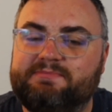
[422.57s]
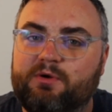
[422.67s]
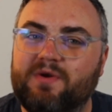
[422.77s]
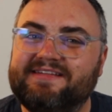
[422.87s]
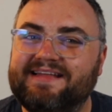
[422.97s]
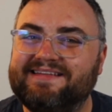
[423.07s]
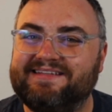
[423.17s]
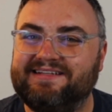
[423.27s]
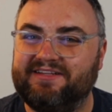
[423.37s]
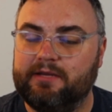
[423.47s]
But once I
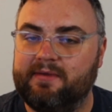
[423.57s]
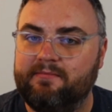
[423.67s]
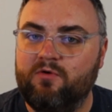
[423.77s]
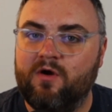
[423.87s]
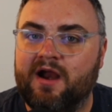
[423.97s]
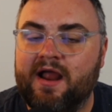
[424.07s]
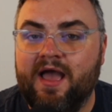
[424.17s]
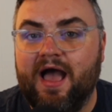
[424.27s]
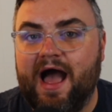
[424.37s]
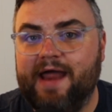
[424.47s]
listened a little bit more,
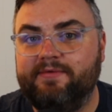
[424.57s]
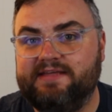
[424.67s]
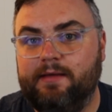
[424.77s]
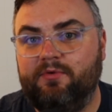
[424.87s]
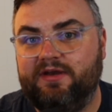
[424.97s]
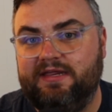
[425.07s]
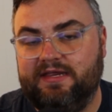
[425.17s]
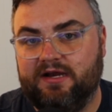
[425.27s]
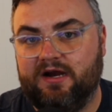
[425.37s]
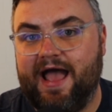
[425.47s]
I was able to
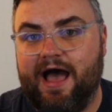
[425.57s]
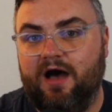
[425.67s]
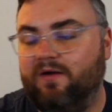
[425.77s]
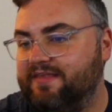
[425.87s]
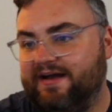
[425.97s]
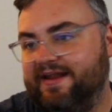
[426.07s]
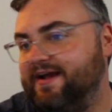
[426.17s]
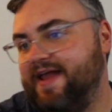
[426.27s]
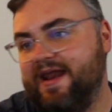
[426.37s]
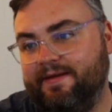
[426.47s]
hear how
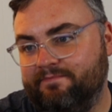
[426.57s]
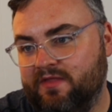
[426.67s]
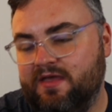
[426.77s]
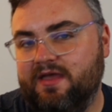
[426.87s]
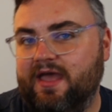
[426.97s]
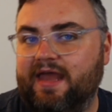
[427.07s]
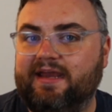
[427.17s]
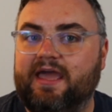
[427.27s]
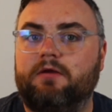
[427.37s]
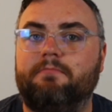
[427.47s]
da-da-da-da-da. And
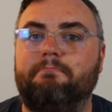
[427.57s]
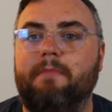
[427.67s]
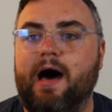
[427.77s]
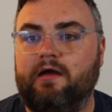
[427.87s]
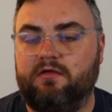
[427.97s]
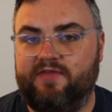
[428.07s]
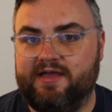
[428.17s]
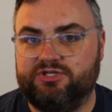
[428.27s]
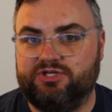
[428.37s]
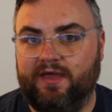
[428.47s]
again, model
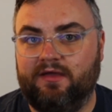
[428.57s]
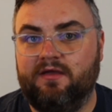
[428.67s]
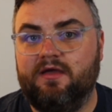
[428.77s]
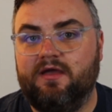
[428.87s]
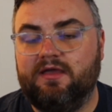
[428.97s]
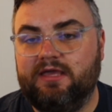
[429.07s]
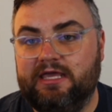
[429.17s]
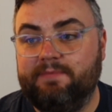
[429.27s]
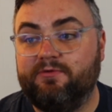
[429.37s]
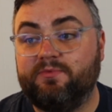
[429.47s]
that showing.
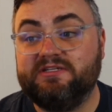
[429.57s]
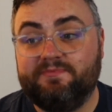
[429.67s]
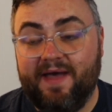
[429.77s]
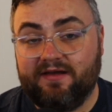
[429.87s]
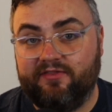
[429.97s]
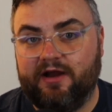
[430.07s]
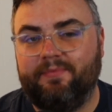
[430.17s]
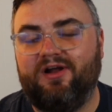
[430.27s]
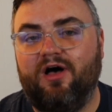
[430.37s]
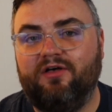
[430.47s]
Keep the respect there,
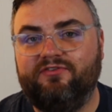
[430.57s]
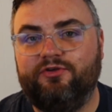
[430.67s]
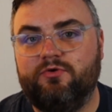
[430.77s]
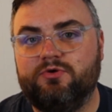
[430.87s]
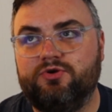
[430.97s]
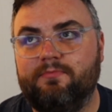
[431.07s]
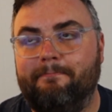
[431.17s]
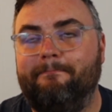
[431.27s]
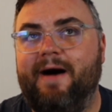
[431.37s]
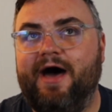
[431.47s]
but also
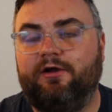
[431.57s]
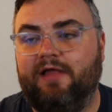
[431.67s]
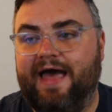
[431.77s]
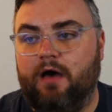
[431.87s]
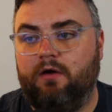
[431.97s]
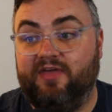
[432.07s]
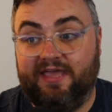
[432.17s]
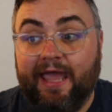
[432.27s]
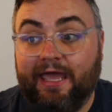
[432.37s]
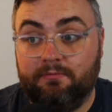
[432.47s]
model how they
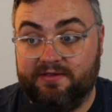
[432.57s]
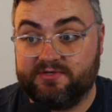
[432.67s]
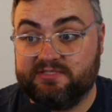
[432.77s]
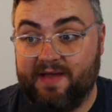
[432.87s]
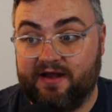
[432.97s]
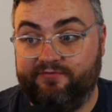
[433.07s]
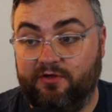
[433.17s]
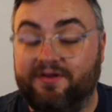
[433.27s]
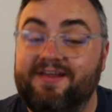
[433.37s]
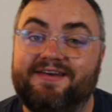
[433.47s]
can be
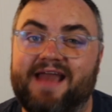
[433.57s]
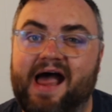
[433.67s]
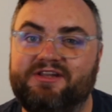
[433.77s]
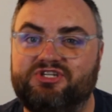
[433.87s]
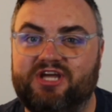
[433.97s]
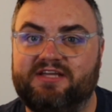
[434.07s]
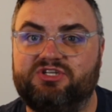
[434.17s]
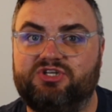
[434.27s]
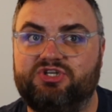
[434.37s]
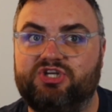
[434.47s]
respectful, not
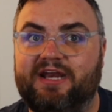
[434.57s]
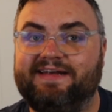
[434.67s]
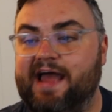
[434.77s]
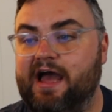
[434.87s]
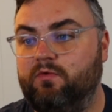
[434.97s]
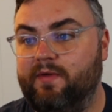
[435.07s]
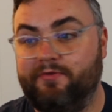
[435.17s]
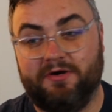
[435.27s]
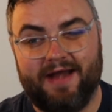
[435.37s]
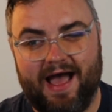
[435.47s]
just shutting down when
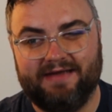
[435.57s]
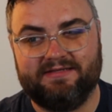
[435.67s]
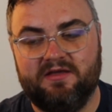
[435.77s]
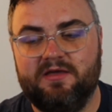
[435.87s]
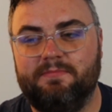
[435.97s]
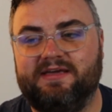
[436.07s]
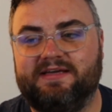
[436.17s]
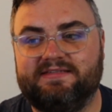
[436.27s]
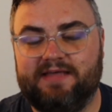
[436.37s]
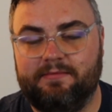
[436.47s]
they're not.
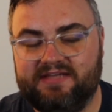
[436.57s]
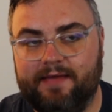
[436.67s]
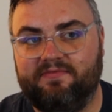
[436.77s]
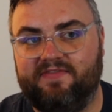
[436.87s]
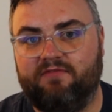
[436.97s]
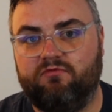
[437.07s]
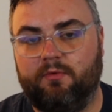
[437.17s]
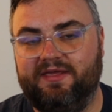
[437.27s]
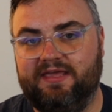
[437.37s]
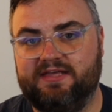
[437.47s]
Because sometimes that's where
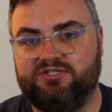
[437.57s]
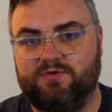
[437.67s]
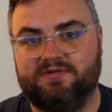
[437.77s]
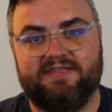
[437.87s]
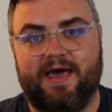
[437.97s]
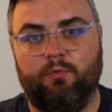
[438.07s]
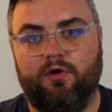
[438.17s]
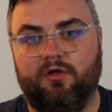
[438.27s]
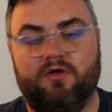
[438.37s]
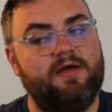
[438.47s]
we can get students that
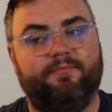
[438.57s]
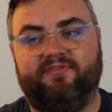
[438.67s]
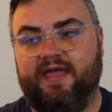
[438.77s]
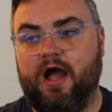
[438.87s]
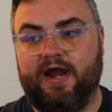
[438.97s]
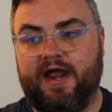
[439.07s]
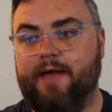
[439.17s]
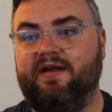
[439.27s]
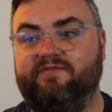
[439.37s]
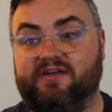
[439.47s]
will say, all right, I'm
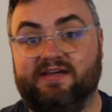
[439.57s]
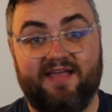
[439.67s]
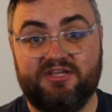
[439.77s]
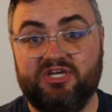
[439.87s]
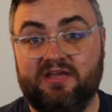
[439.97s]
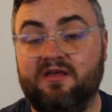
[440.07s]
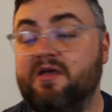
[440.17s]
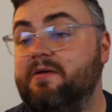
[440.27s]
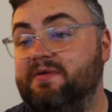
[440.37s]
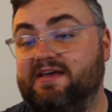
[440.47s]
not even going to touch it,
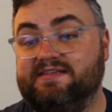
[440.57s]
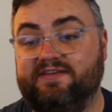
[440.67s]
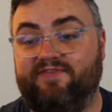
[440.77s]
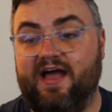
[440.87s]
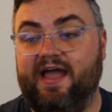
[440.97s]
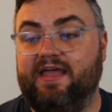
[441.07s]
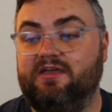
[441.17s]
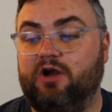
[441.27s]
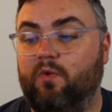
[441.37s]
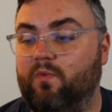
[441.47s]
because if
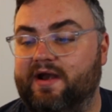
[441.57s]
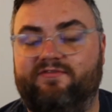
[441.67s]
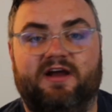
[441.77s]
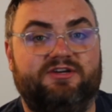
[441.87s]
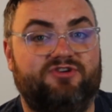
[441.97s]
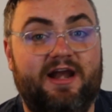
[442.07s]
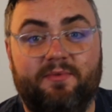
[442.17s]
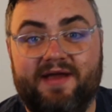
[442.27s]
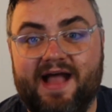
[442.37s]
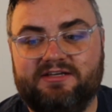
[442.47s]
whenever I try to
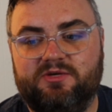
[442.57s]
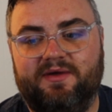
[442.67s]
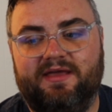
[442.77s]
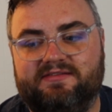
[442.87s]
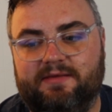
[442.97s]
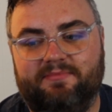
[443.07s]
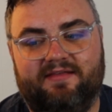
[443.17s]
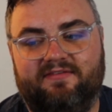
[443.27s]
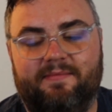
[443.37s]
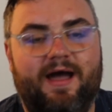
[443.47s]
react to it,
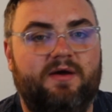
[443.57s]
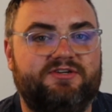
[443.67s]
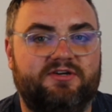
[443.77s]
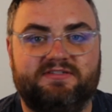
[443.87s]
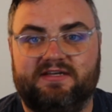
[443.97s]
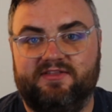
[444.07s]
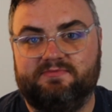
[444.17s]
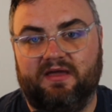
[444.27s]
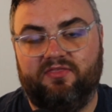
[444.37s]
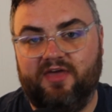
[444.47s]
somehow it turns into this
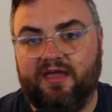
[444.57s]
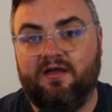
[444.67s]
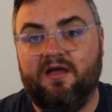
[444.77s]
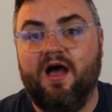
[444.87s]
big thing.